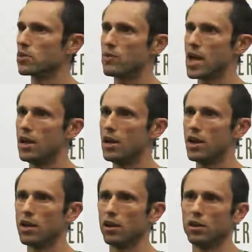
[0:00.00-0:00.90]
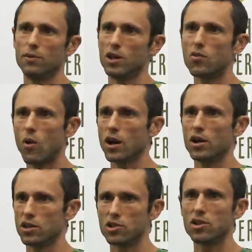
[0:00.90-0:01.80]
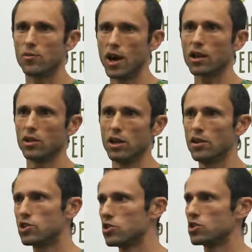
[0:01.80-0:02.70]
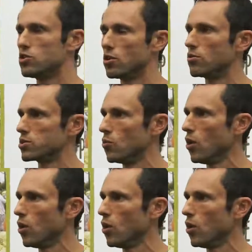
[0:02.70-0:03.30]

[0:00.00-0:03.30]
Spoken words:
created in unlimited quantities, theoretically. It's just zeros and